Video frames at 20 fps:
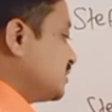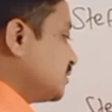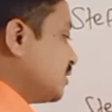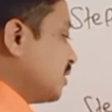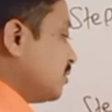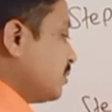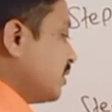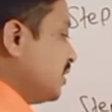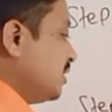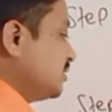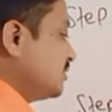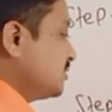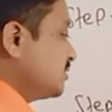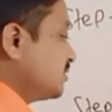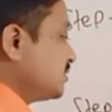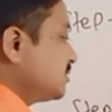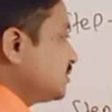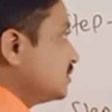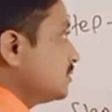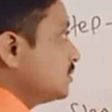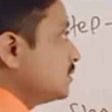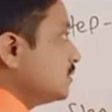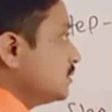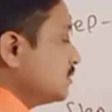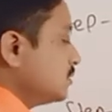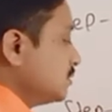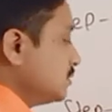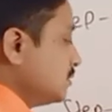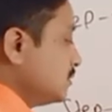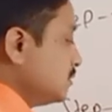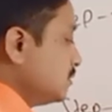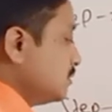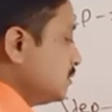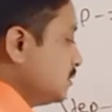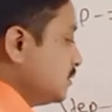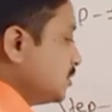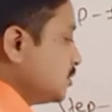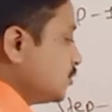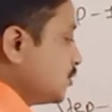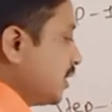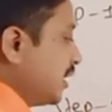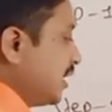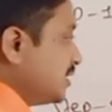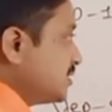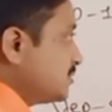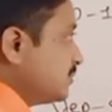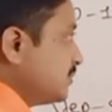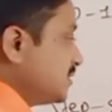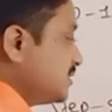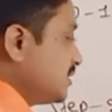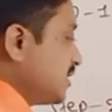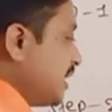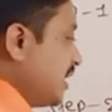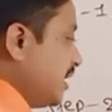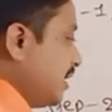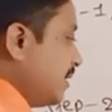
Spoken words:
square minus 12x plus 9